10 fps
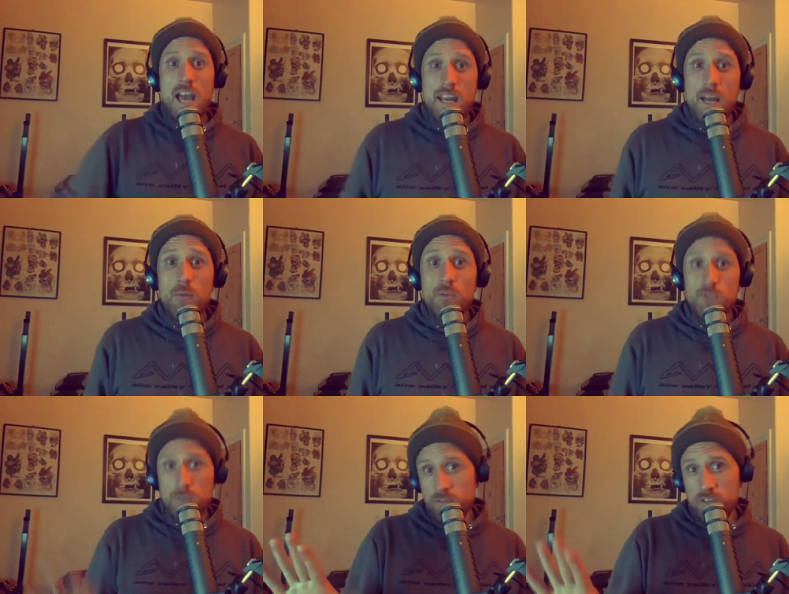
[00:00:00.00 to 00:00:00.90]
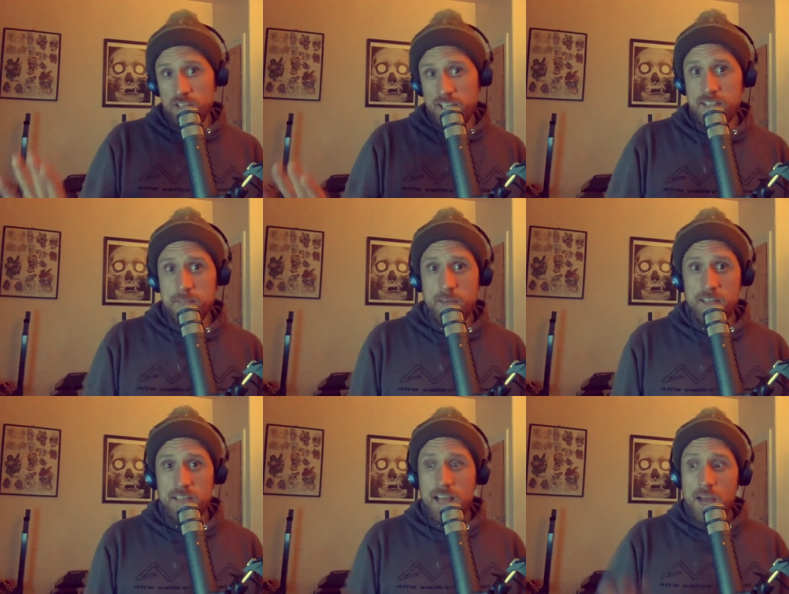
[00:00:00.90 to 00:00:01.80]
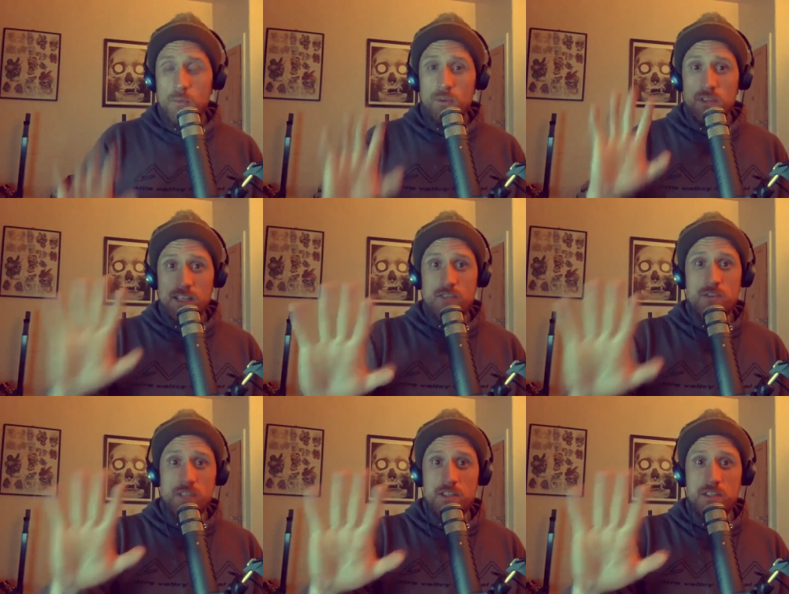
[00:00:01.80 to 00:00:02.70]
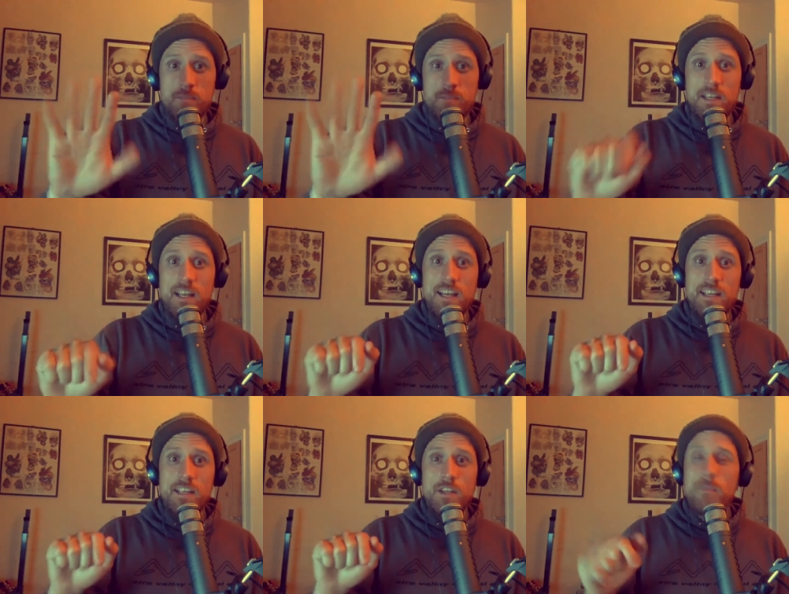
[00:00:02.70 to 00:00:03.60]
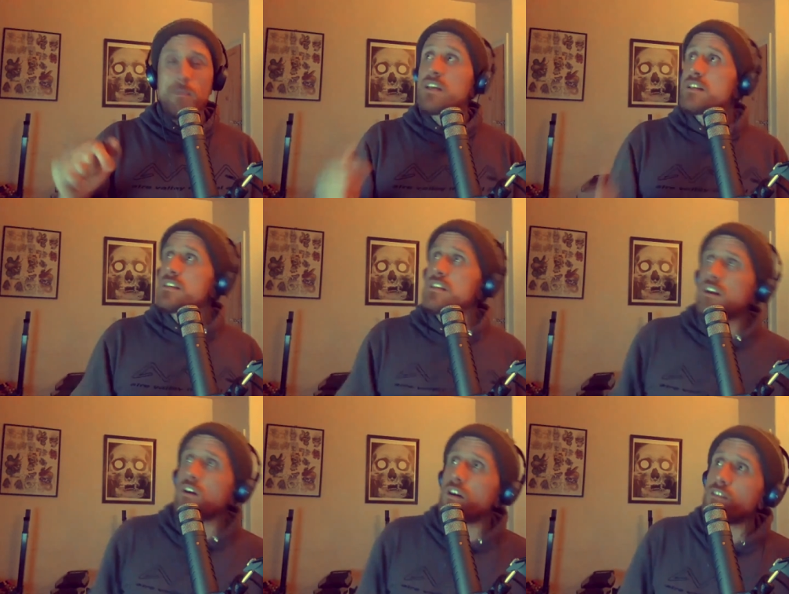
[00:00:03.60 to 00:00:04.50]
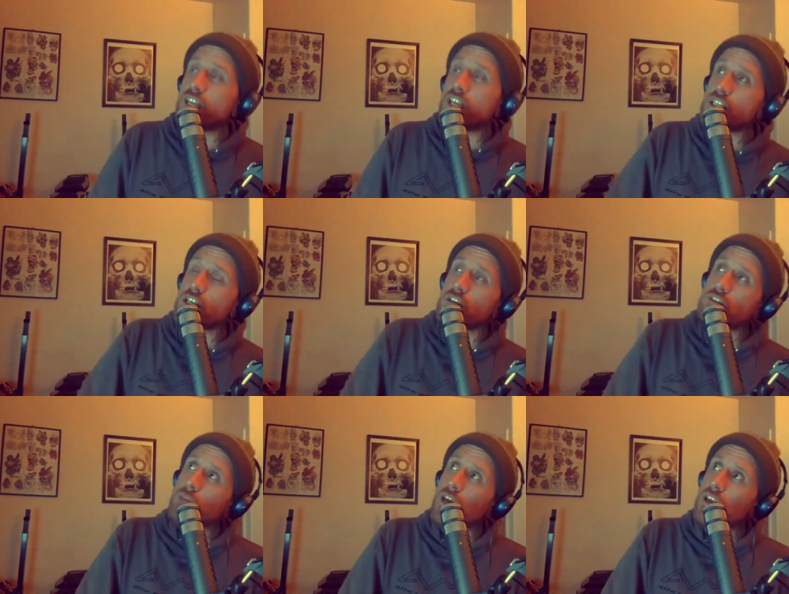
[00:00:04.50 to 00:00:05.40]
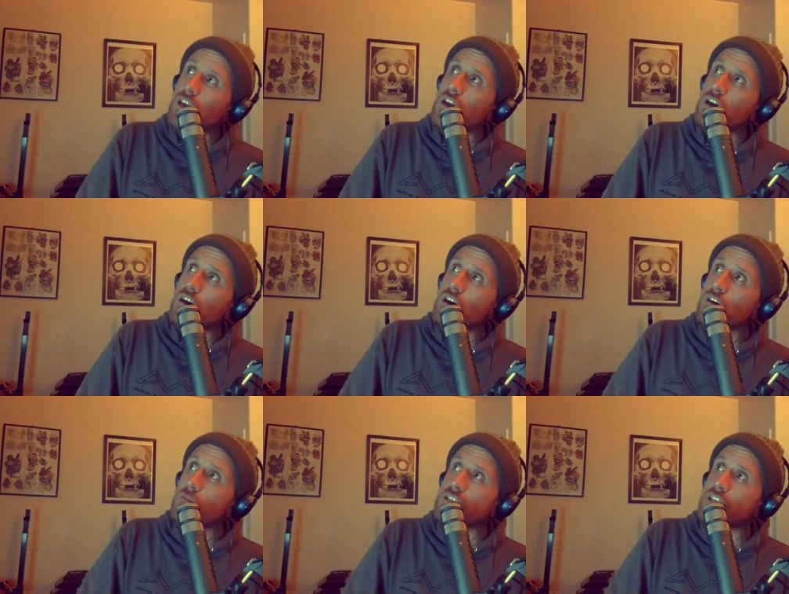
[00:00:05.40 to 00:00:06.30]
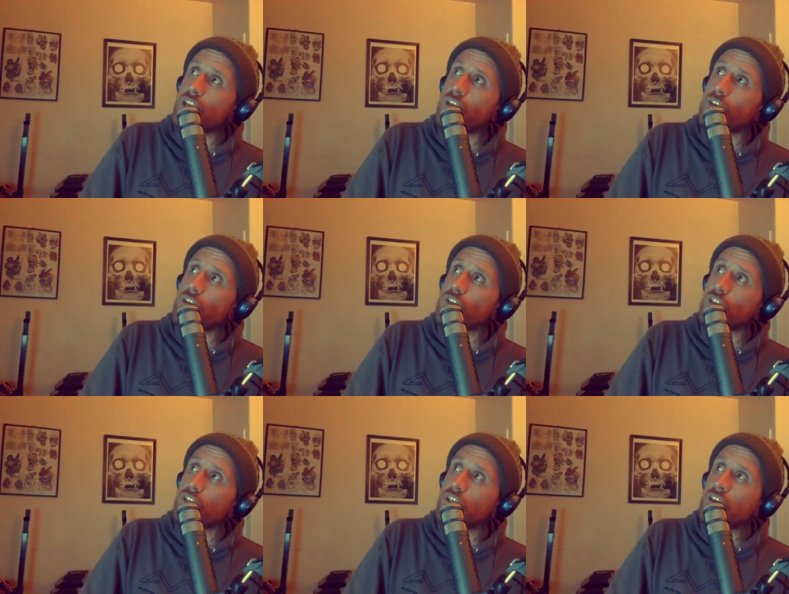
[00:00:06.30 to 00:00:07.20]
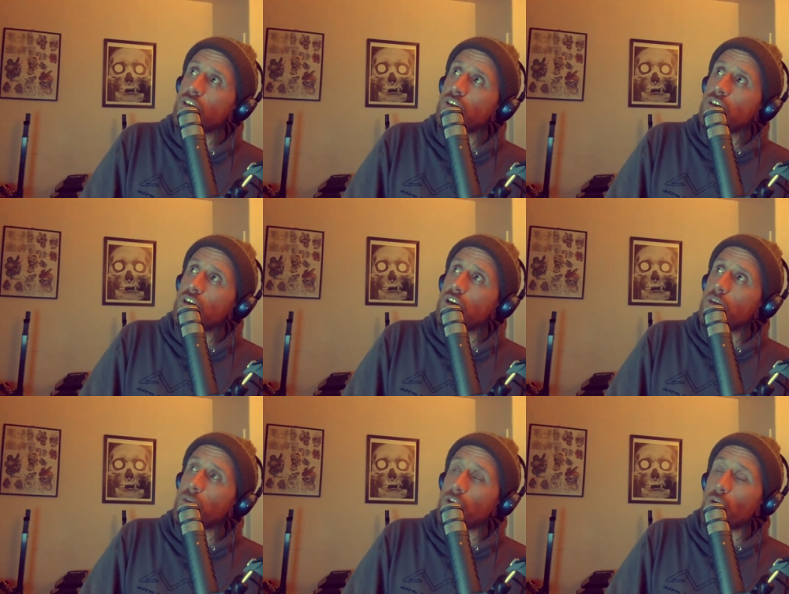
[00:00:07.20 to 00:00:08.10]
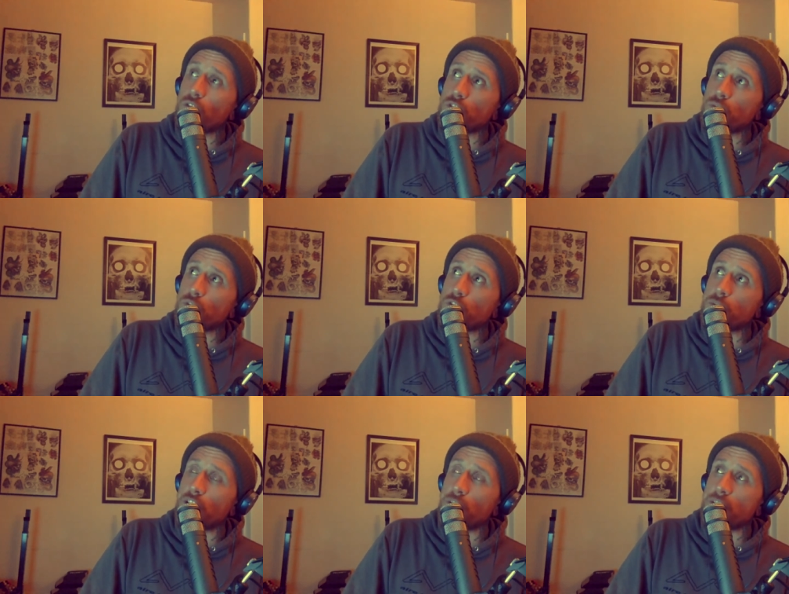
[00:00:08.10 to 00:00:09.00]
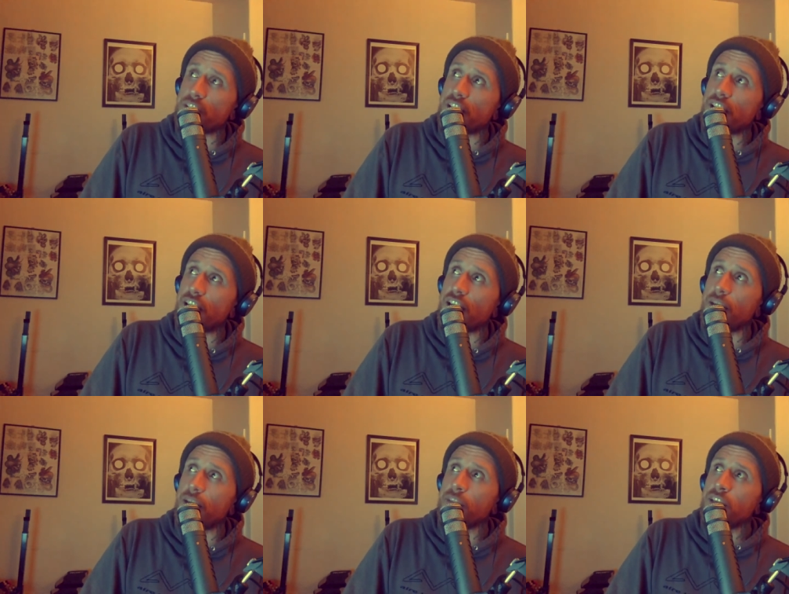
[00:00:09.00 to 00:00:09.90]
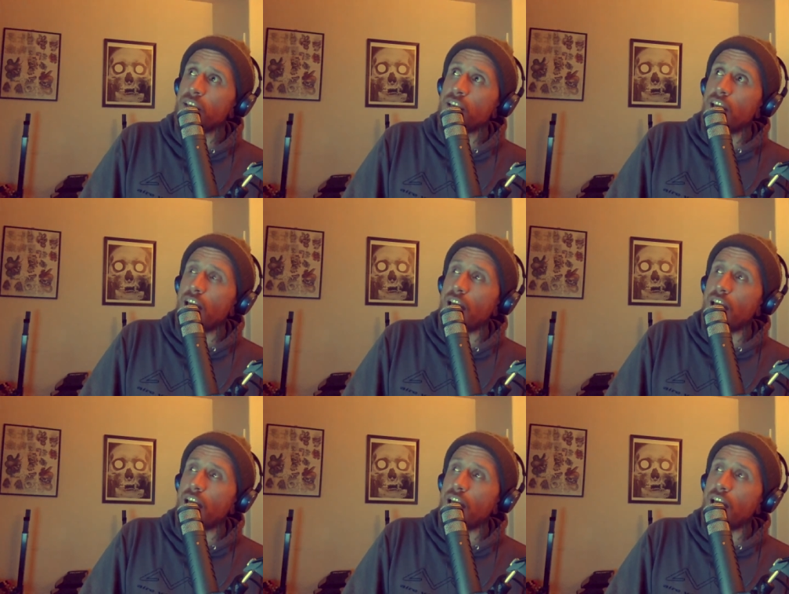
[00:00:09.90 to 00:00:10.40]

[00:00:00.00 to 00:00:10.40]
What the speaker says: and I will do it in front of the kids, man. I will literally just be because if the kids go to bed at 8:30 eventually, my oldest will go to bed at 8:30. and